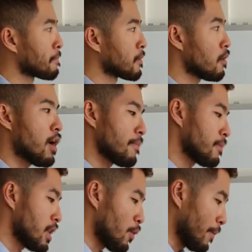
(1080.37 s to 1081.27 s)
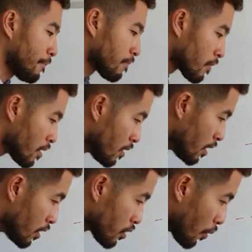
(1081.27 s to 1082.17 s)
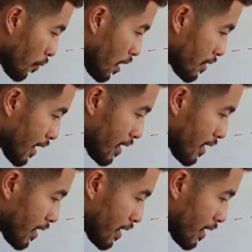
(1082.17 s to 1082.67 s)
Right, anyway. So they are